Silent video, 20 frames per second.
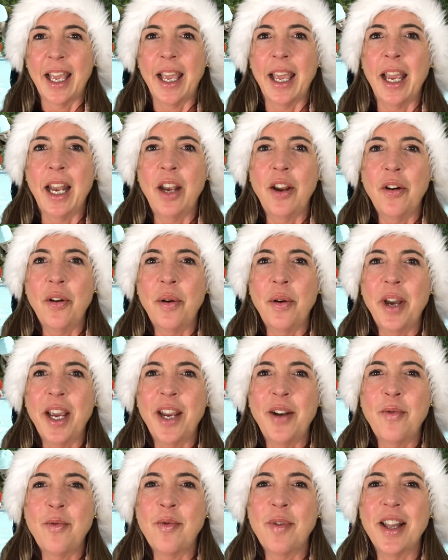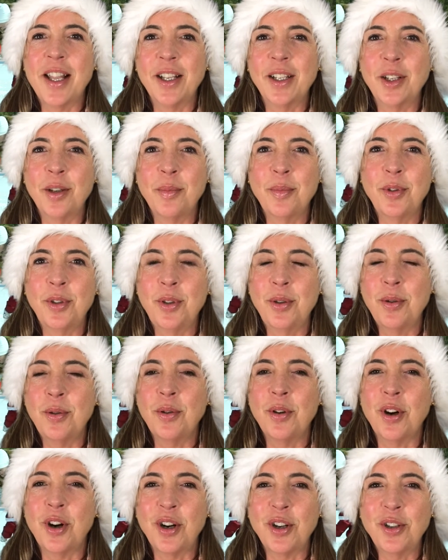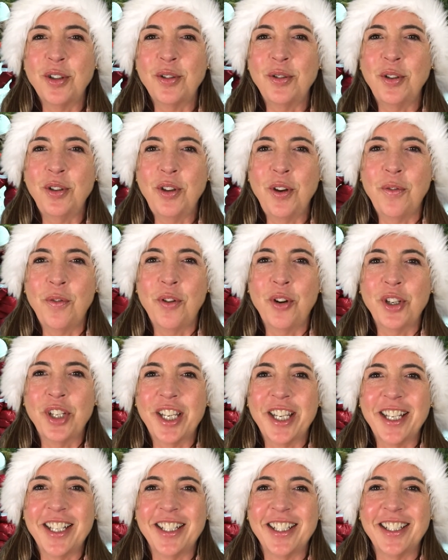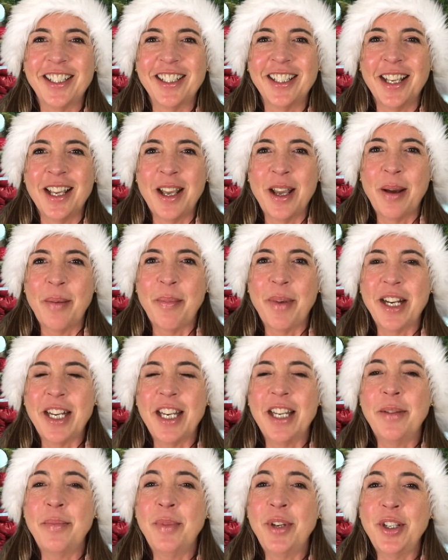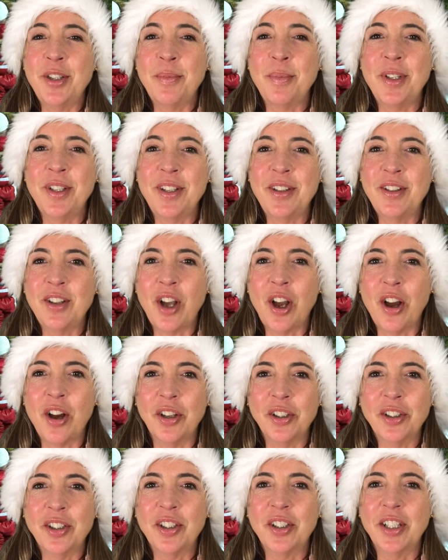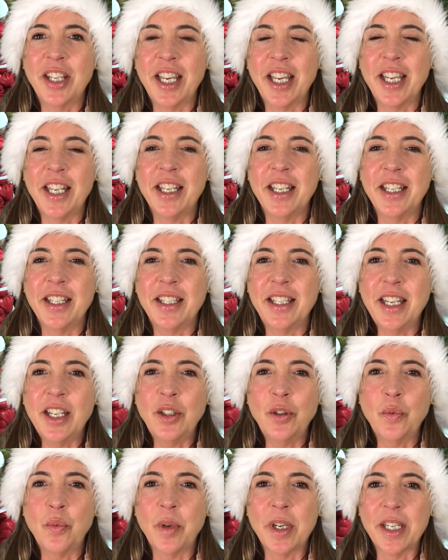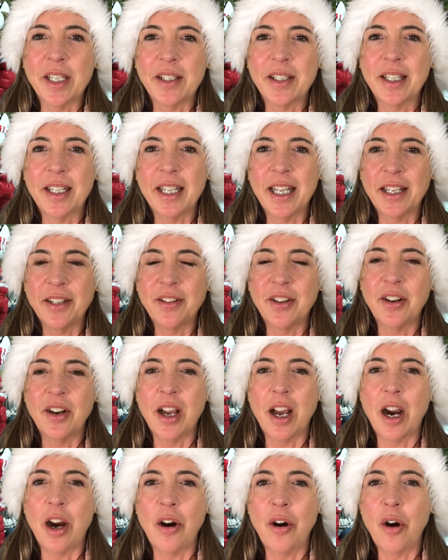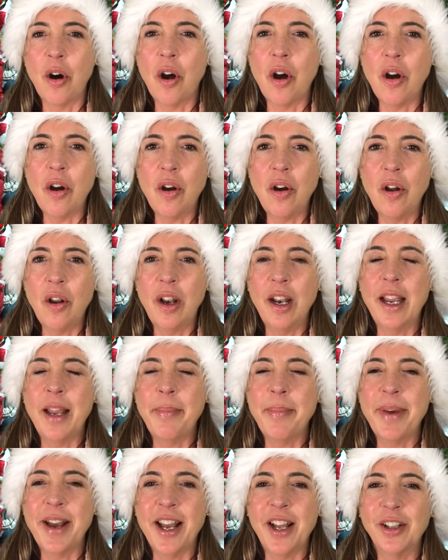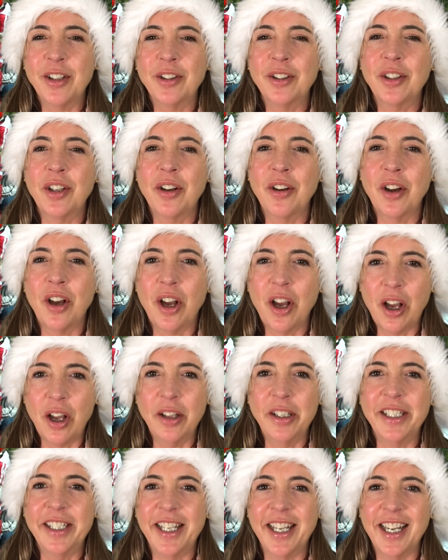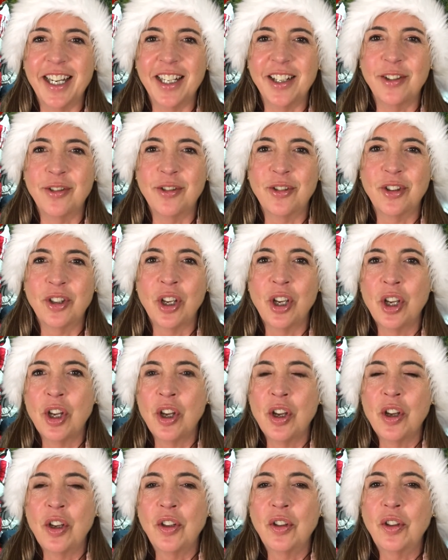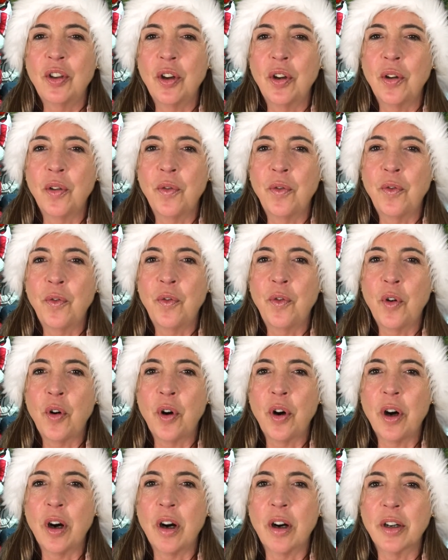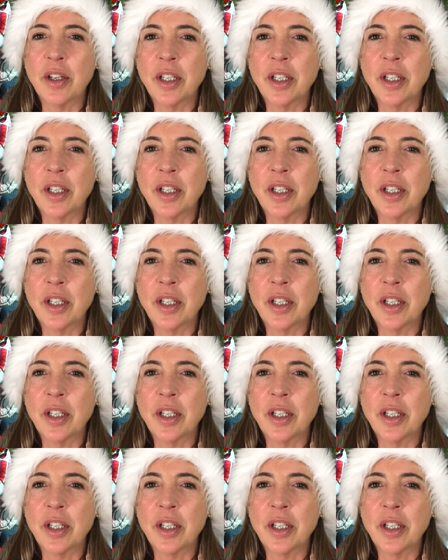Hello and welcome to Art Studio for Kids. My name is Mrs. Otte and this week's lesson are all about the holidays. So for our